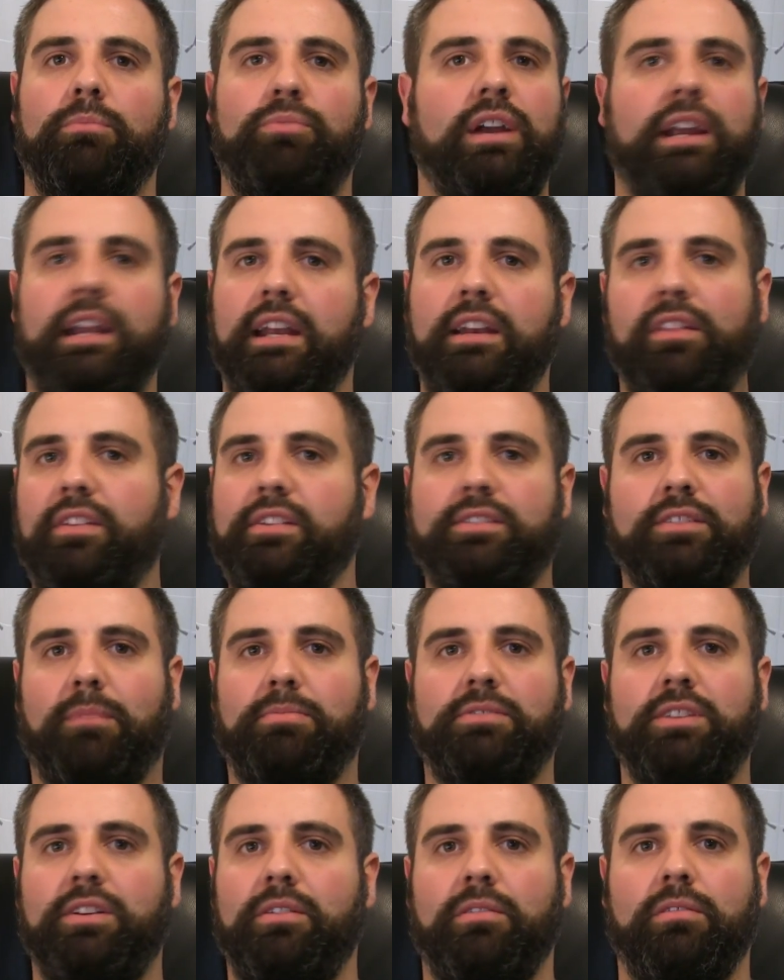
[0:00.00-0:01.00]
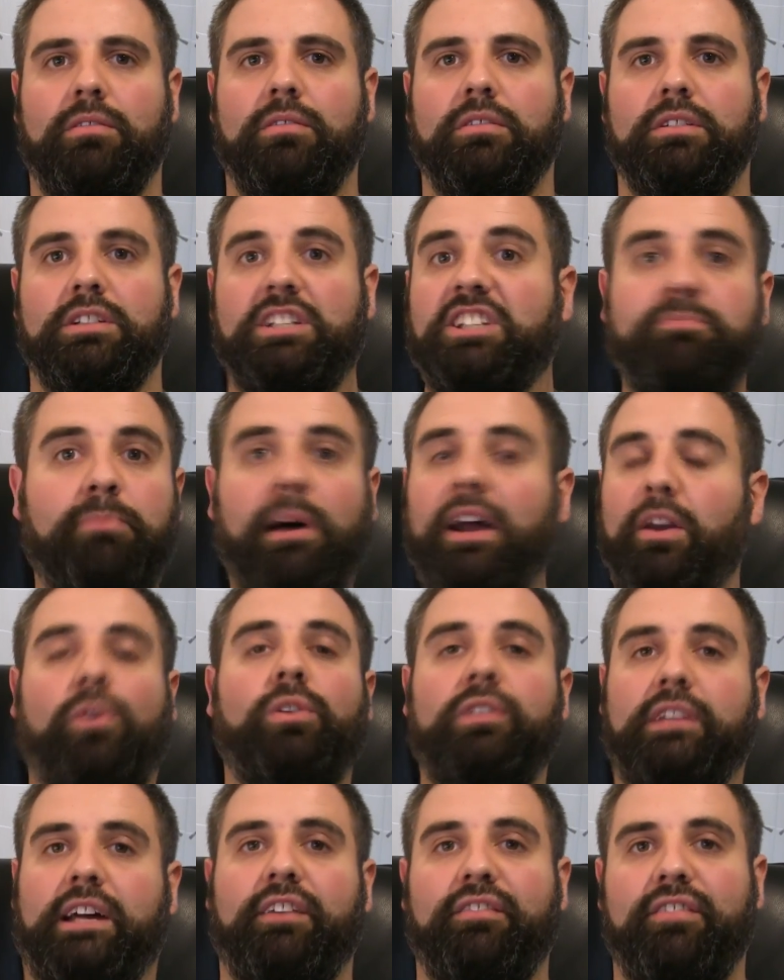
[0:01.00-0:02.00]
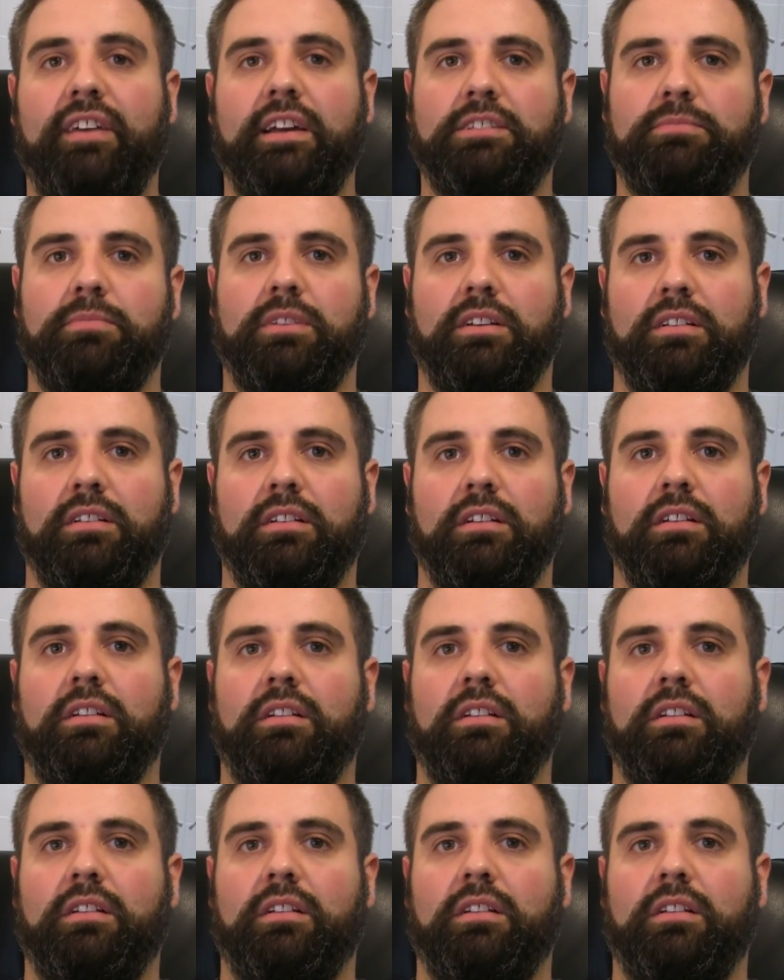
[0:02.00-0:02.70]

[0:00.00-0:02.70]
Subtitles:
breaking into the top 2, despite all that investment.